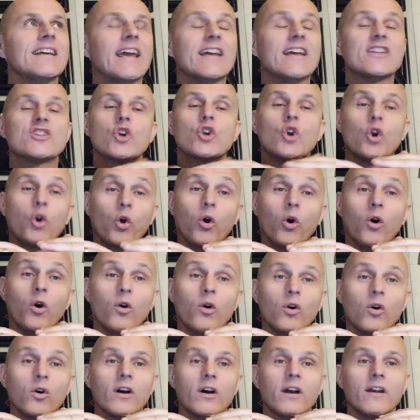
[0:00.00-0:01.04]
it's
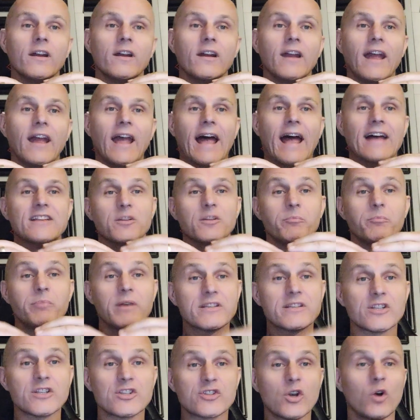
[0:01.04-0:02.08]
cool as a
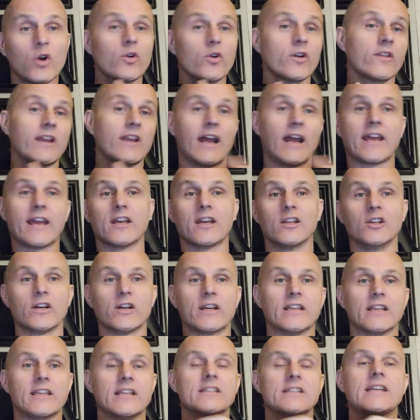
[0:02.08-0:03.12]
business owner that I can
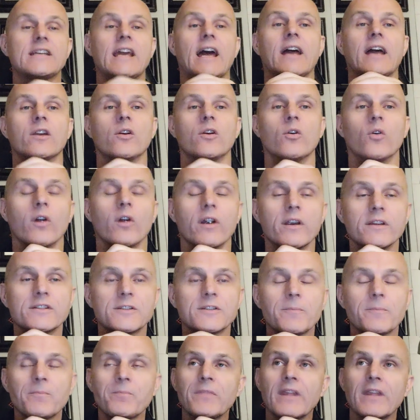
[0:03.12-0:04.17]
look at these
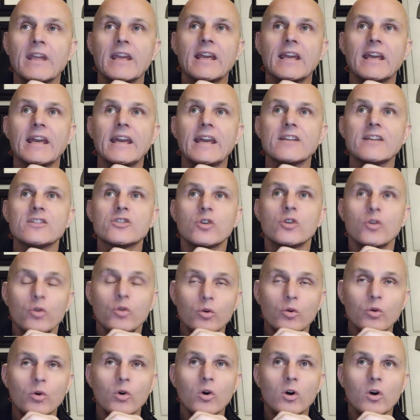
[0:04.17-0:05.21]
categories. It's
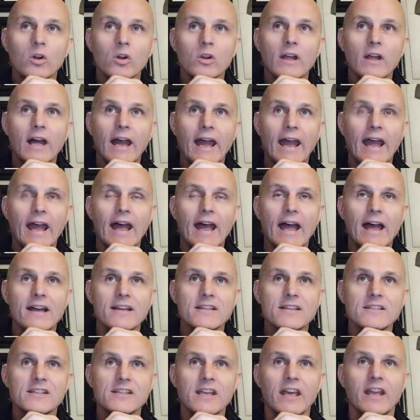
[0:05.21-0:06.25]
cool
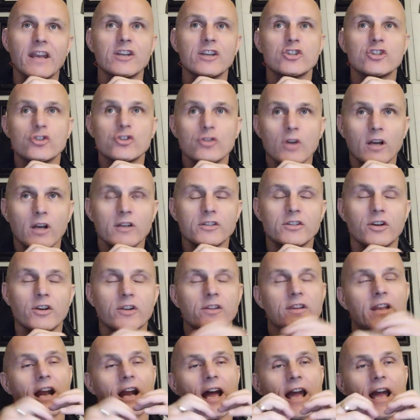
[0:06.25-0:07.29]
as an instructor that I